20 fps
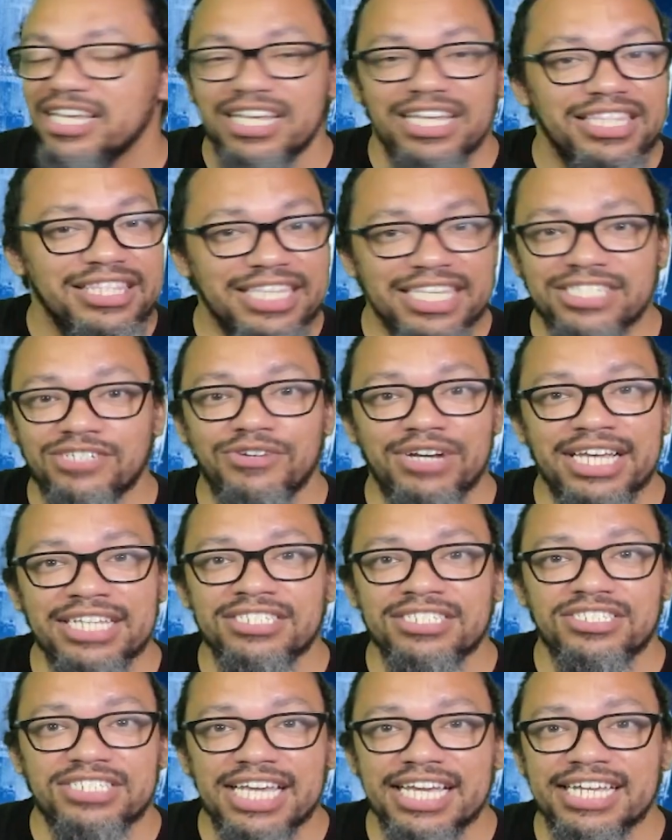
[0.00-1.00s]
let's go ahead
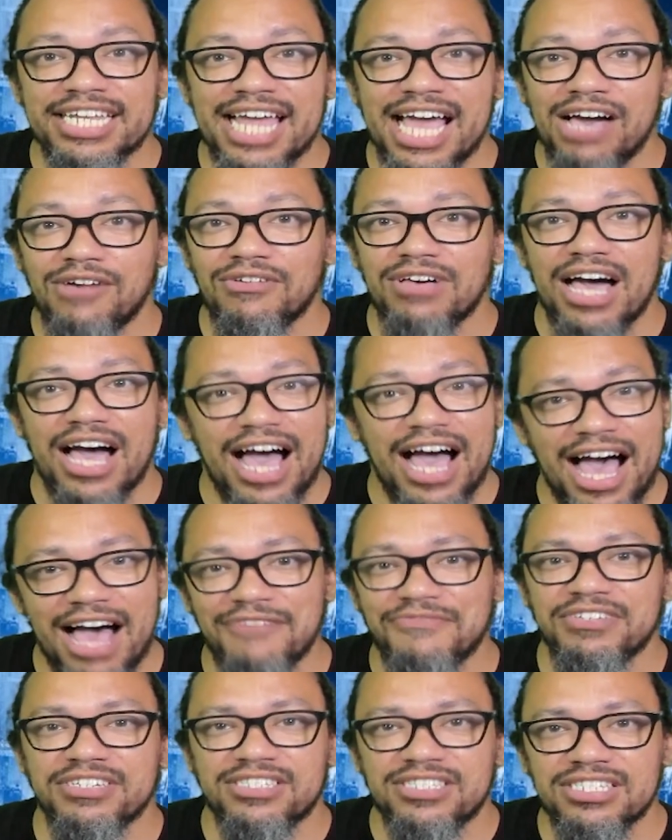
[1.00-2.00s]
and check it out.
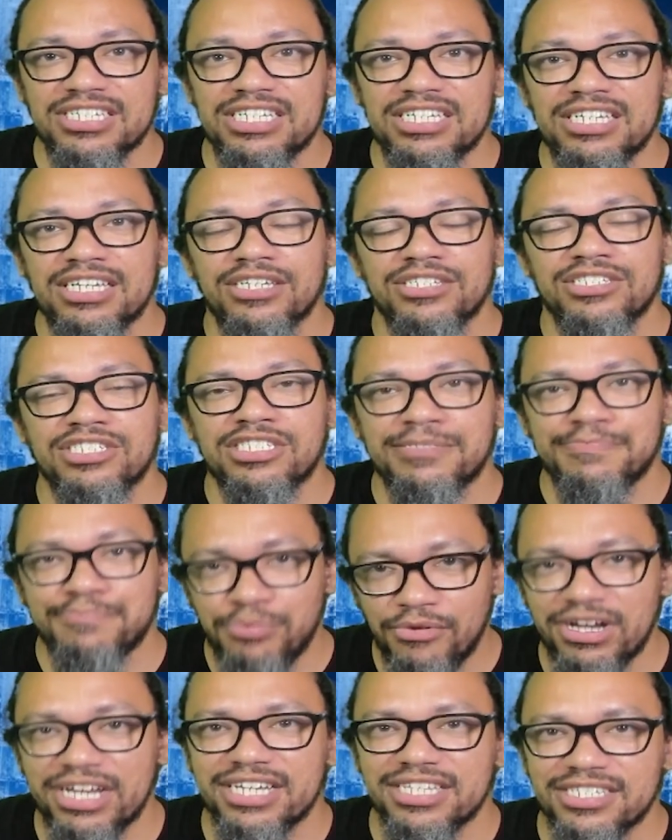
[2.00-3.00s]
Obviously,
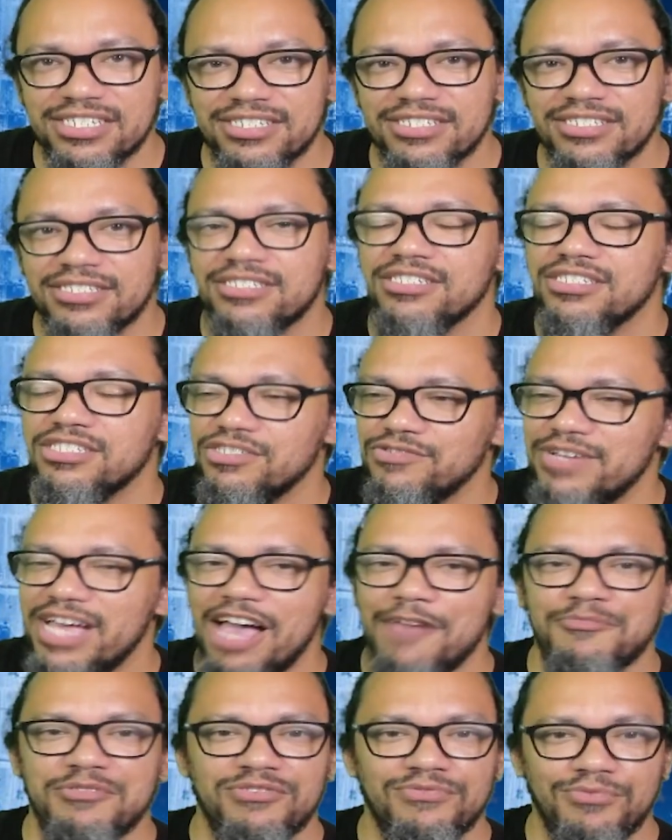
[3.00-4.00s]
spoilers. You
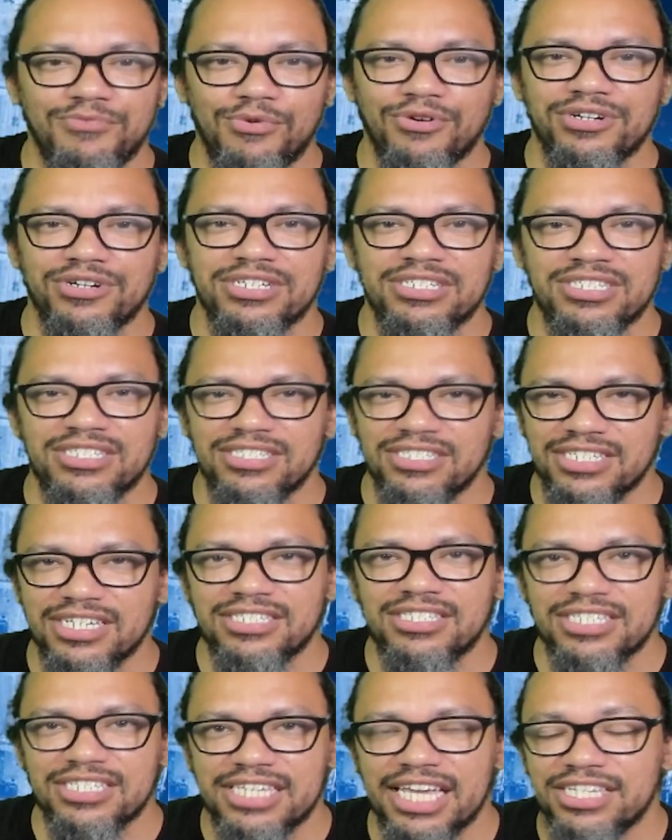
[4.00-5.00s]
have been warned
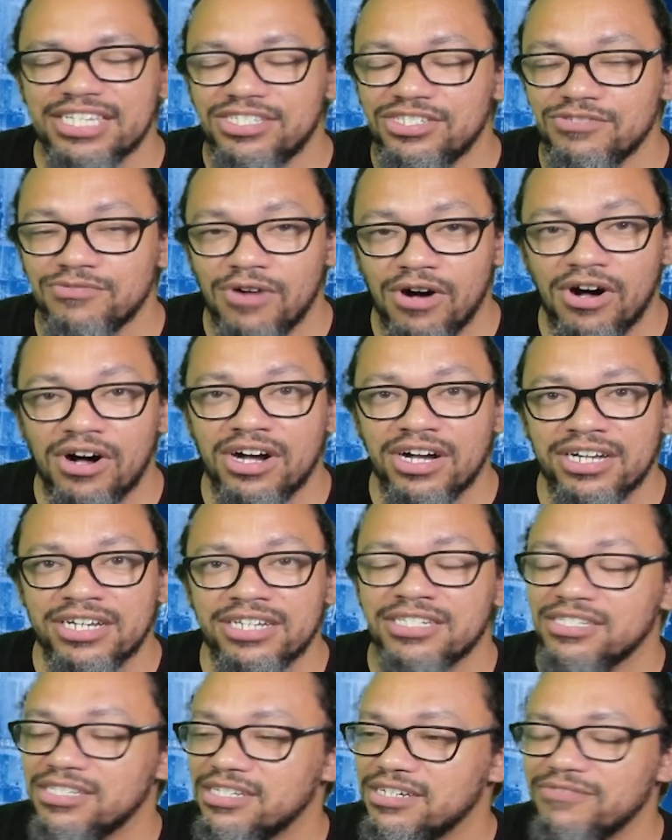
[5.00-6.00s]
just in case you
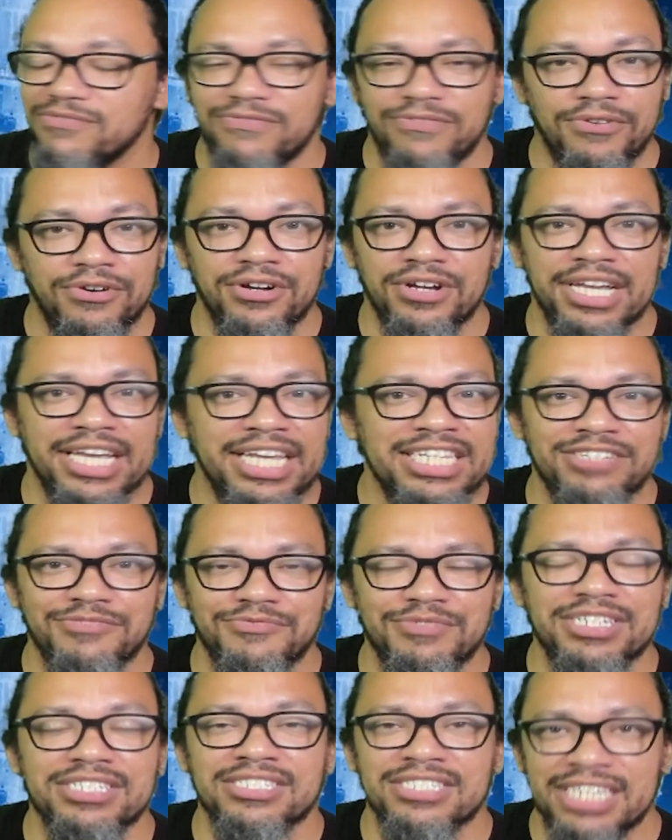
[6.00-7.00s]
are, for any
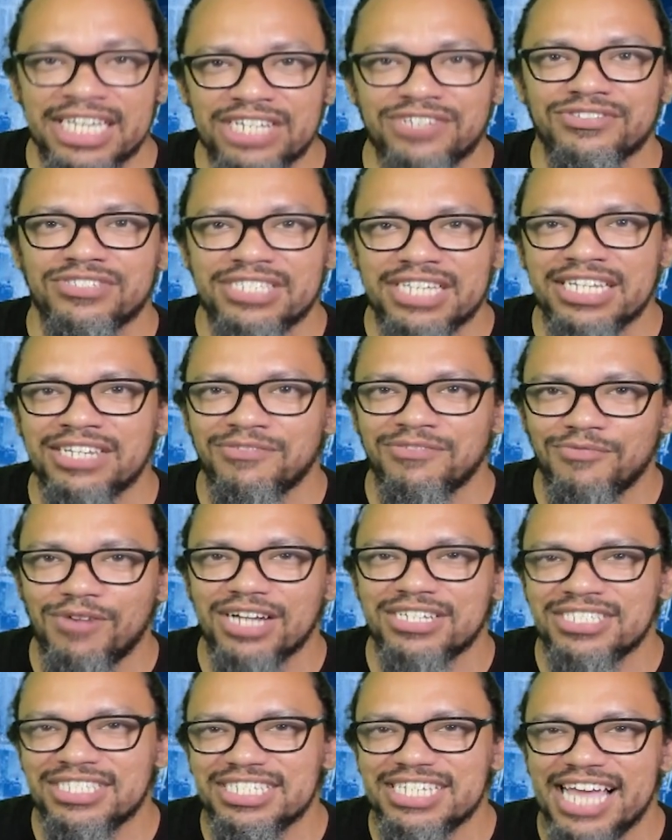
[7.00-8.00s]
reason, interested in
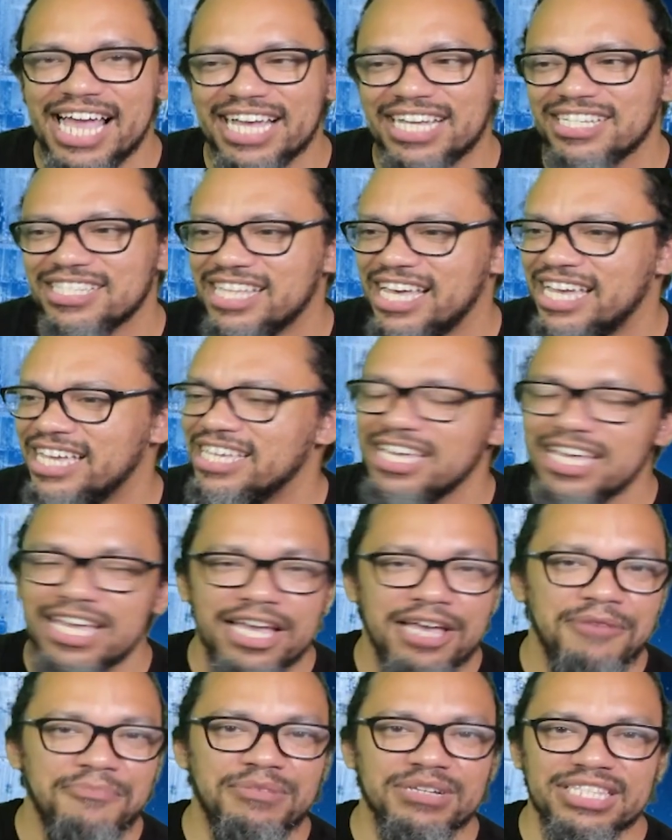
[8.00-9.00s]
watching The Acolyte.
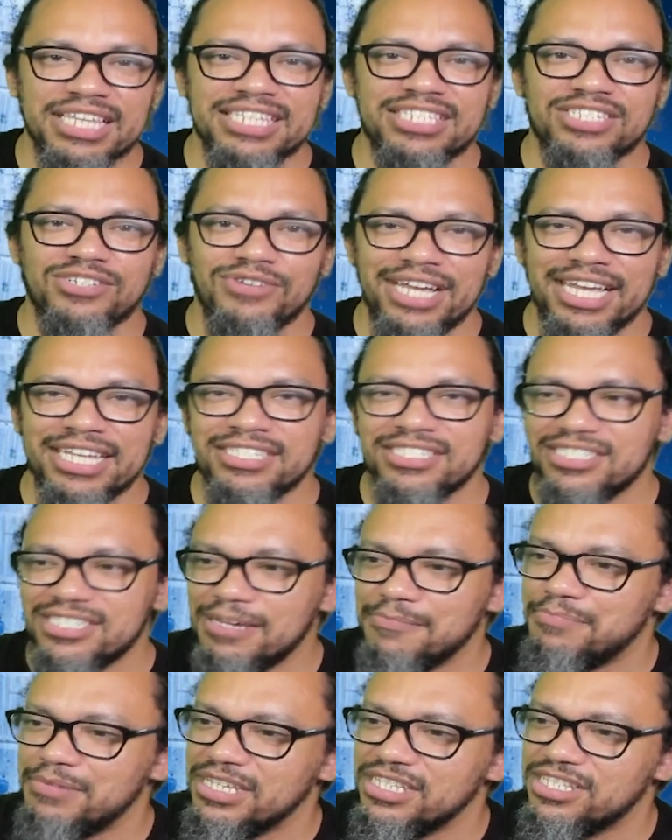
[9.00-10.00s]
But let's go ahead and
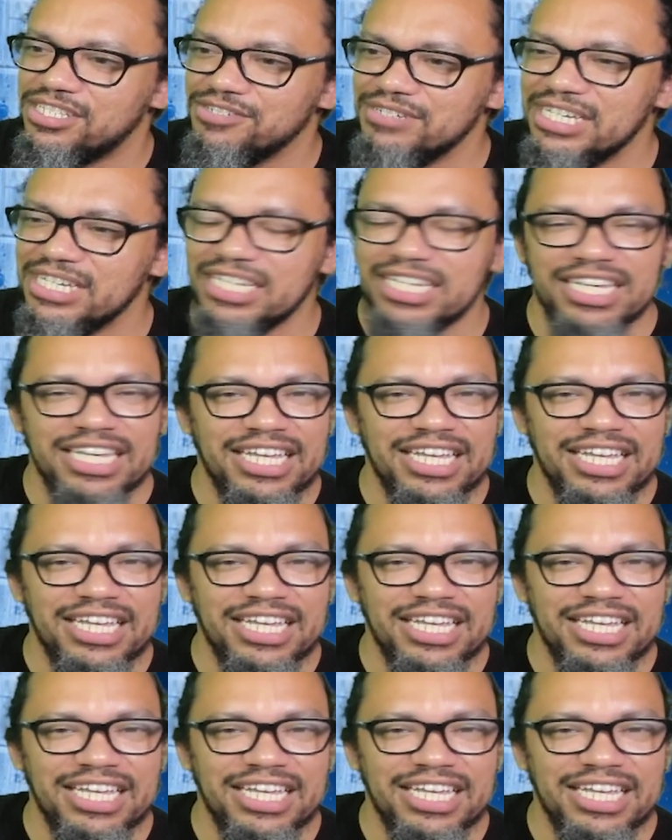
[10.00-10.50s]
jump into it